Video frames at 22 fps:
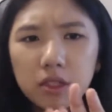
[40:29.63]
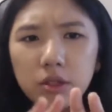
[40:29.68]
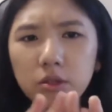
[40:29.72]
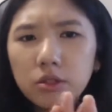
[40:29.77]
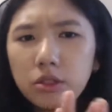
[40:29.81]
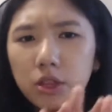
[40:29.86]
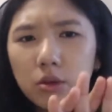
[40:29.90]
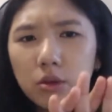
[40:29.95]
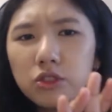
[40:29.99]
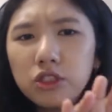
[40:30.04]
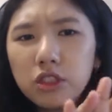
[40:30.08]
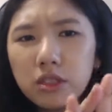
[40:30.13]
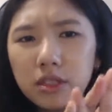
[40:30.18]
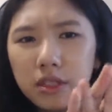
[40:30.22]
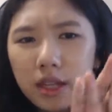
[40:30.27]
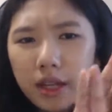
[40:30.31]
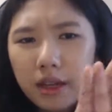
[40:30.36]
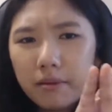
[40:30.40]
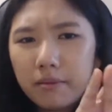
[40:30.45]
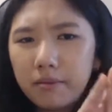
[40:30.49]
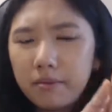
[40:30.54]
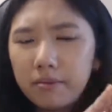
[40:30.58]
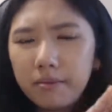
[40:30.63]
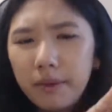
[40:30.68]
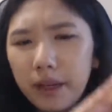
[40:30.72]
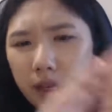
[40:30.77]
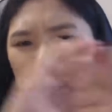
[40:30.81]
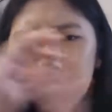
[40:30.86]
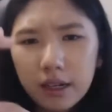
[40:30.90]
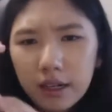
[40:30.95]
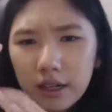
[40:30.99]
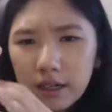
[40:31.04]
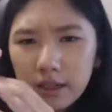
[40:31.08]
So don't just like
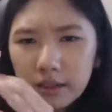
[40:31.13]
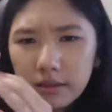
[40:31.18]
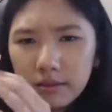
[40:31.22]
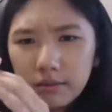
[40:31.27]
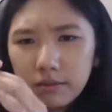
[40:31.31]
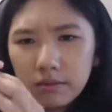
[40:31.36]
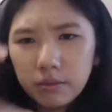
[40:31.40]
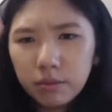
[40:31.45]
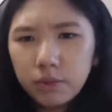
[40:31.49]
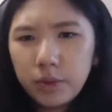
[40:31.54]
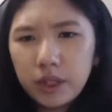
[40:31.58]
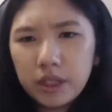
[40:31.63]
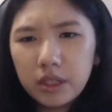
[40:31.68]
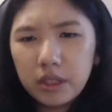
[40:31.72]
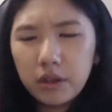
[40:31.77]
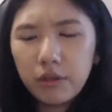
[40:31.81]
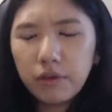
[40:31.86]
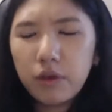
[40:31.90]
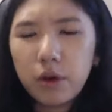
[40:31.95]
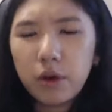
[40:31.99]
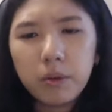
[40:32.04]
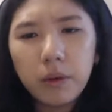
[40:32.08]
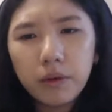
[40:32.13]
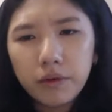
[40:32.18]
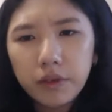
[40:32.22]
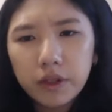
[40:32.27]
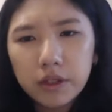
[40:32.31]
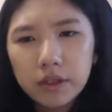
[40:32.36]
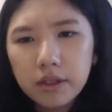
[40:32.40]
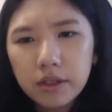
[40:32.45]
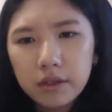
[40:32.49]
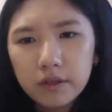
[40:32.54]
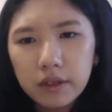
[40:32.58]
make it a written form of
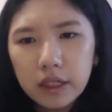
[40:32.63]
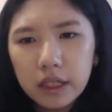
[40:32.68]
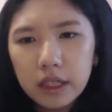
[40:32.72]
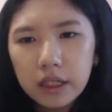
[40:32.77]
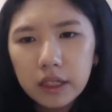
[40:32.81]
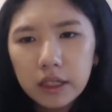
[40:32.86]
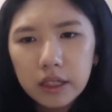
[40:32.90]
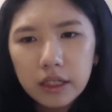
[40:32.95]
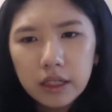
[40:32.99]
your CV.